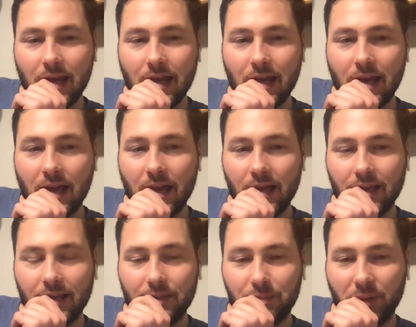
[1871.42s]

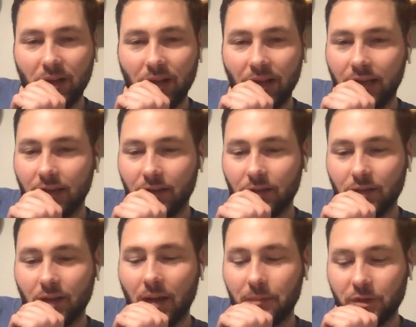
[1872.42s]
But like,
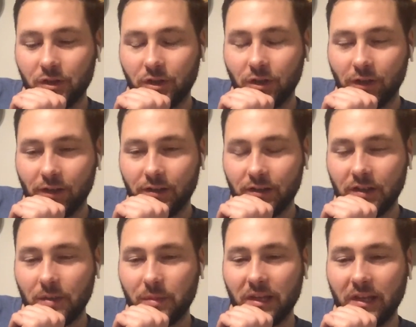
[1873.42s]
I'm just curious in
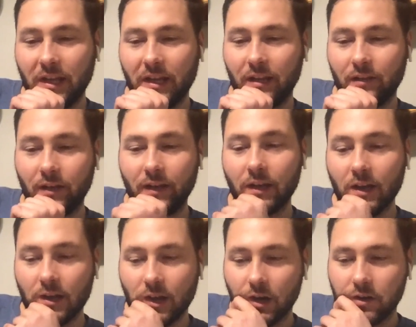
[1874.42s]
the beginning, like,
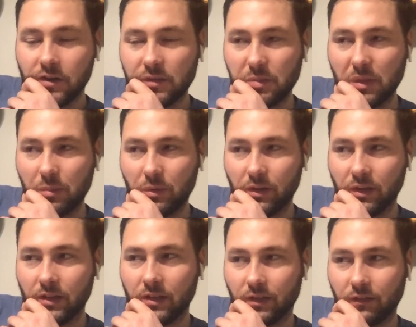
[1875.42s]
are these people
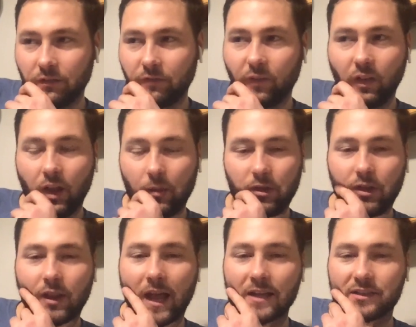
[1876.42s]
gonna fill up
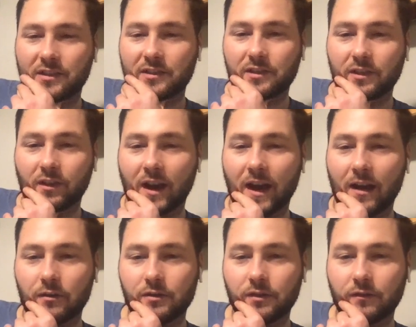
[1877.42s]
closets in their
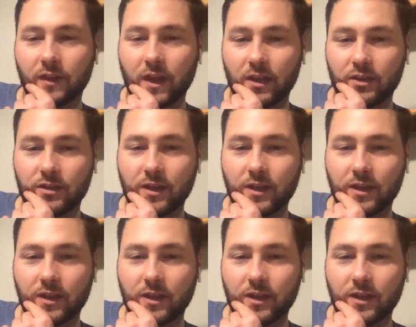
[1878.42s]
house of E.H.